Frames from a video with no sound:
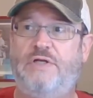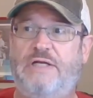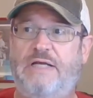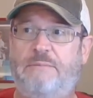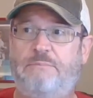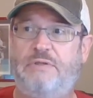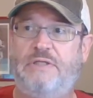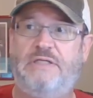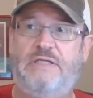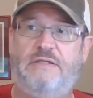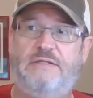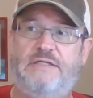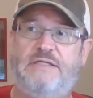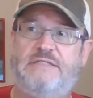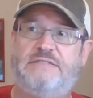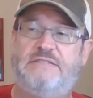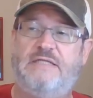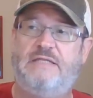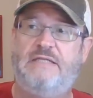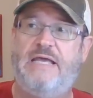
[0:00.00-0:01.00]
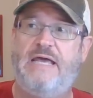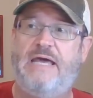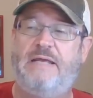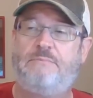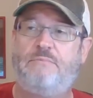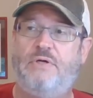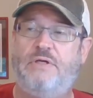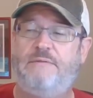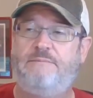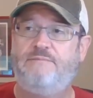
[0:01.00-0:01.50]
I got plenty of this and
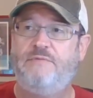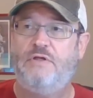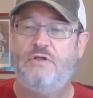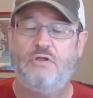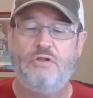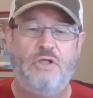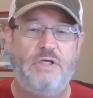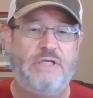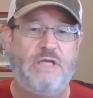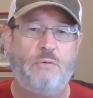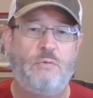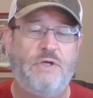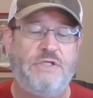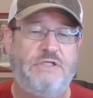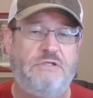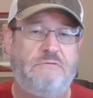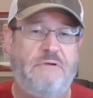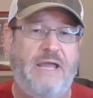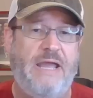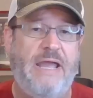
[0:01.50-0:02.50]
that. But look at what you